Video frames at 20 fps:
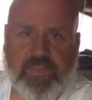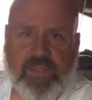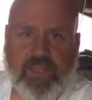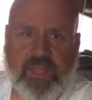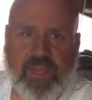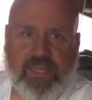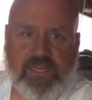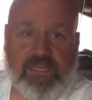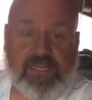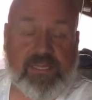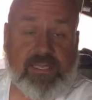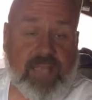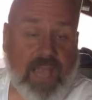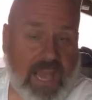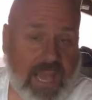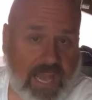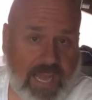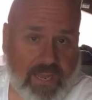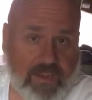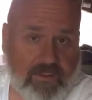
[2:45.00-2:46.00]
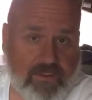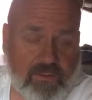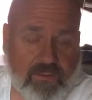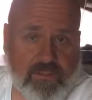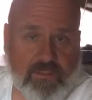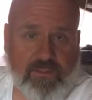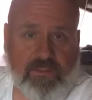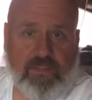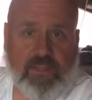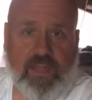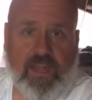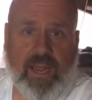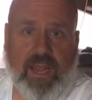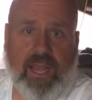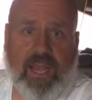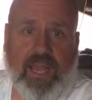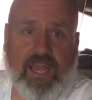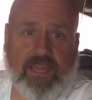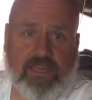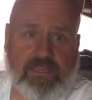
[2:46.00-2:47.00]
and sad that
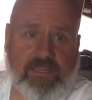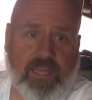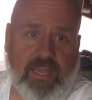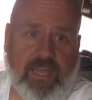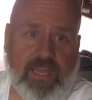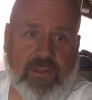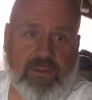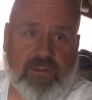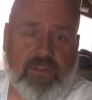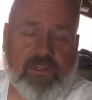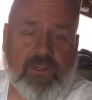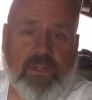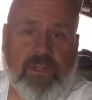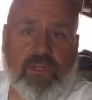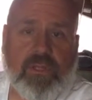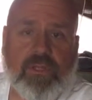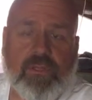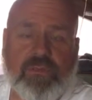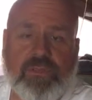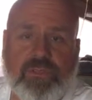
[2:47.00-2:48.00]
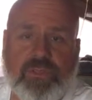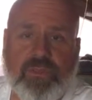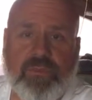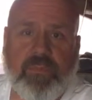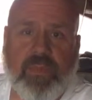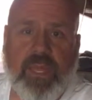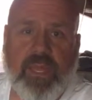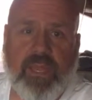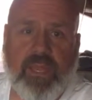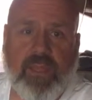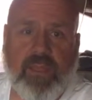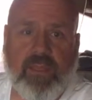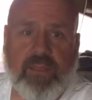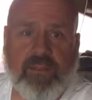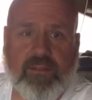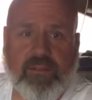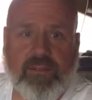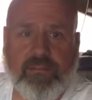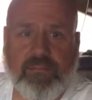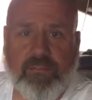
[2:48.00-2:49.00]
I attend too many
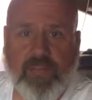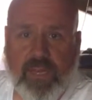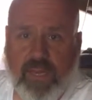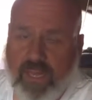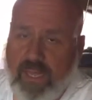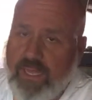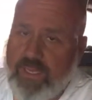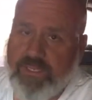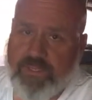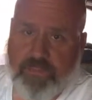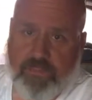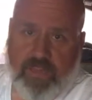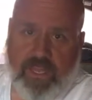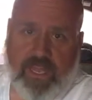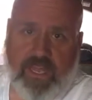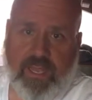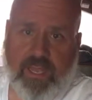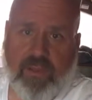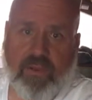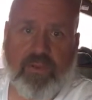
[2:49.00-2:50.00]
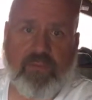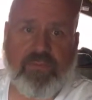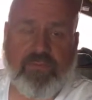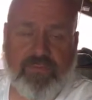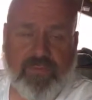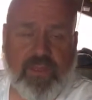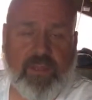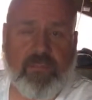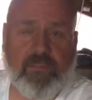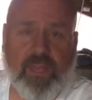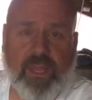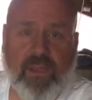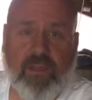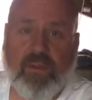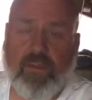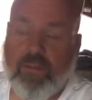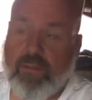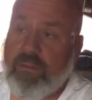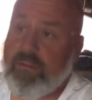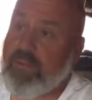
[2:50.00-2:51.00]
middle-aged male,
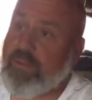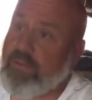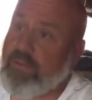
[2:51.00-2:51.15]
female